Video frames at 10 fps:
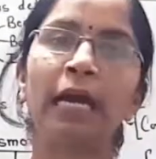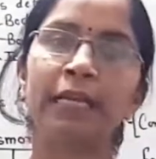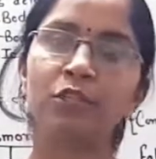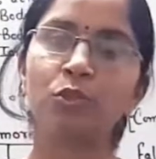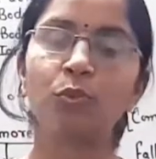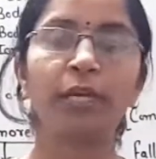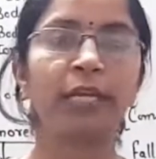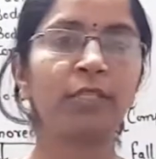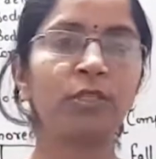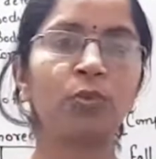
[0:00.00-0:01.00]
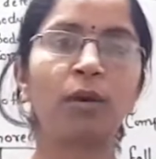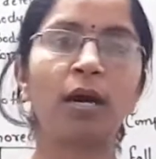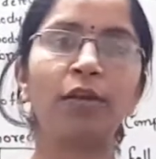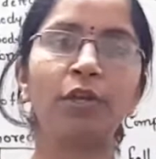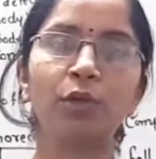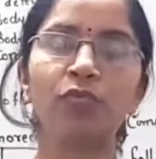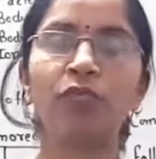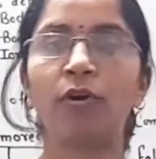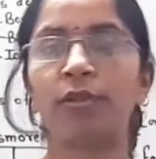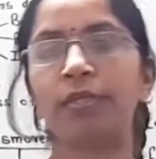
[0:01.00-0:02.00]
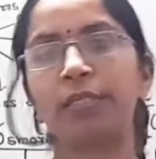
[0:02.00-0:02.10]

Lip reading: And students who are new for the